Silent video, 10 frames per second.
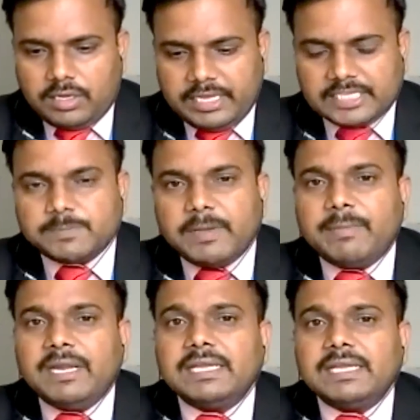
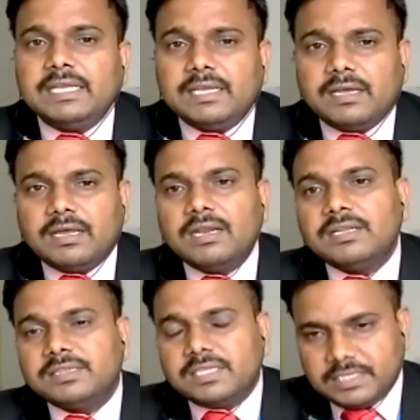experimentally
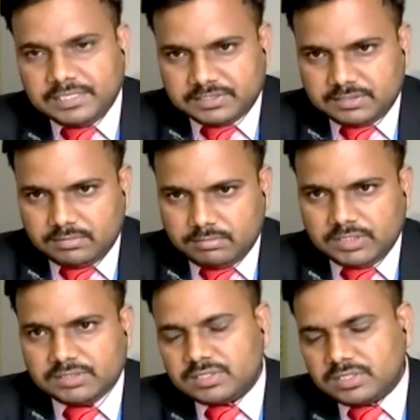learn the things.
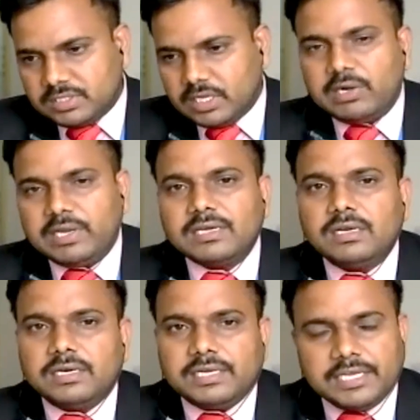Means
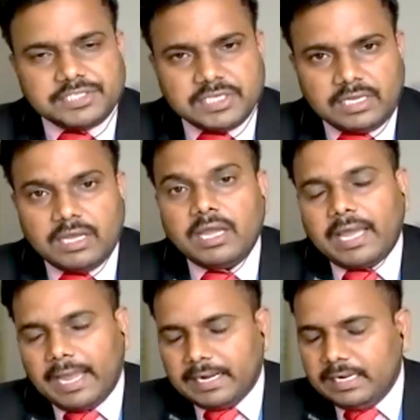theoretical teaching,
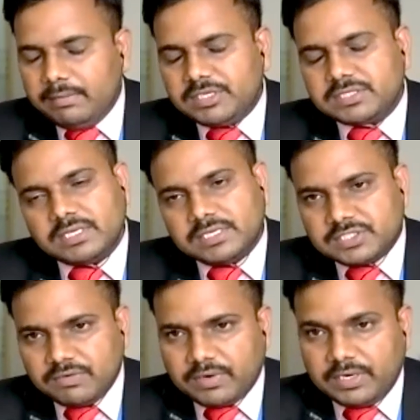academics is
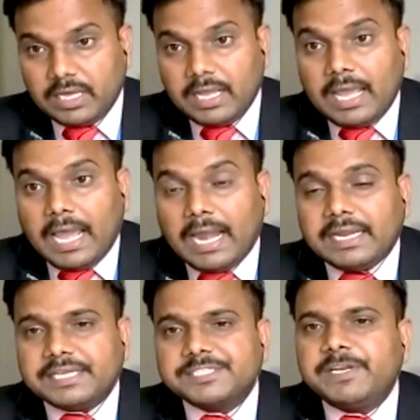different, and
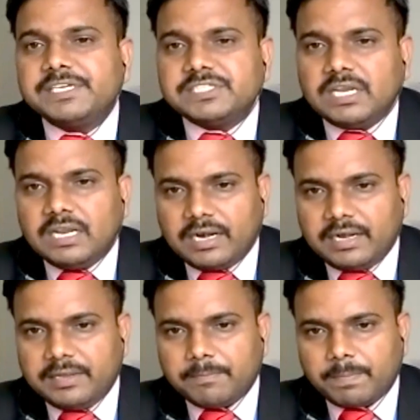experiential
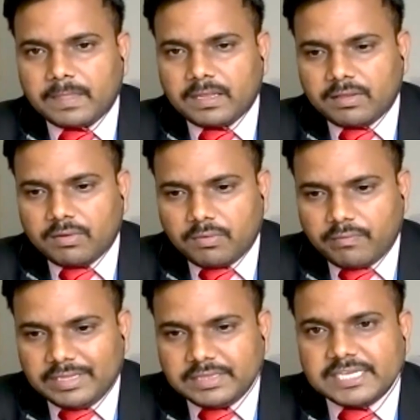learning.
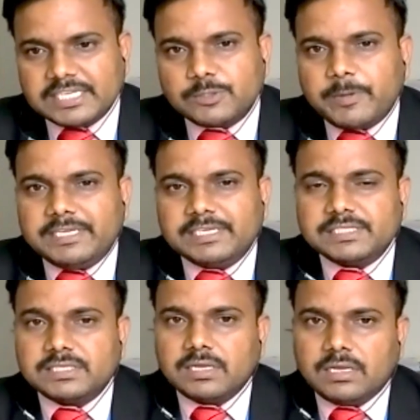When they
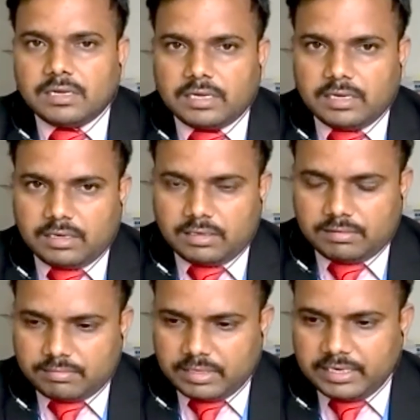experience
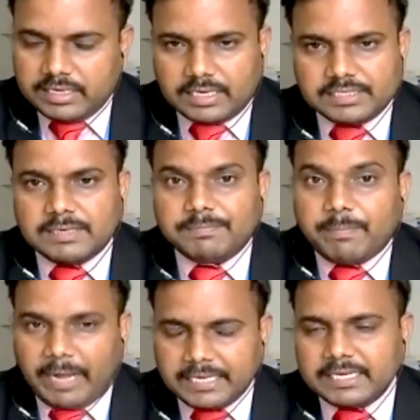any concept
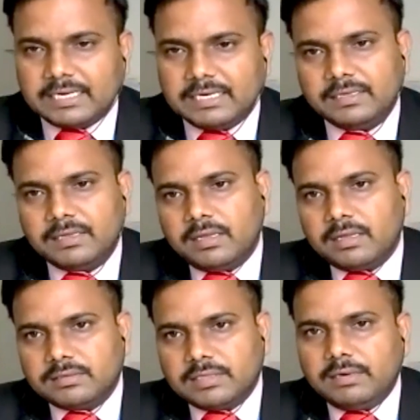practically,
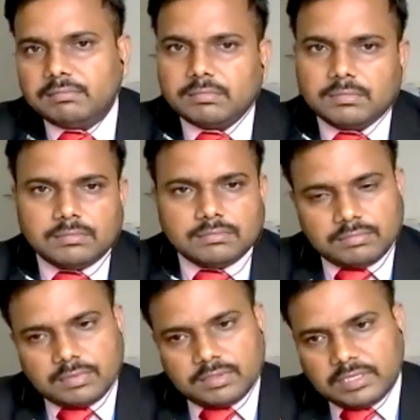then
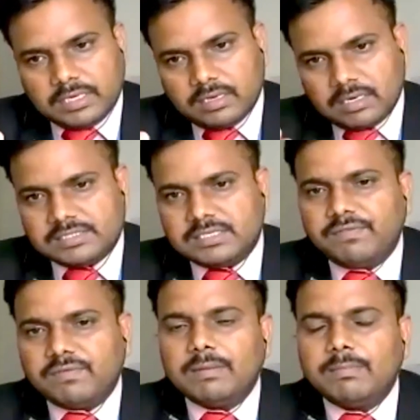the
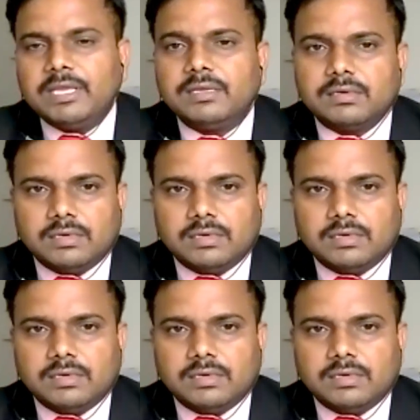concept will be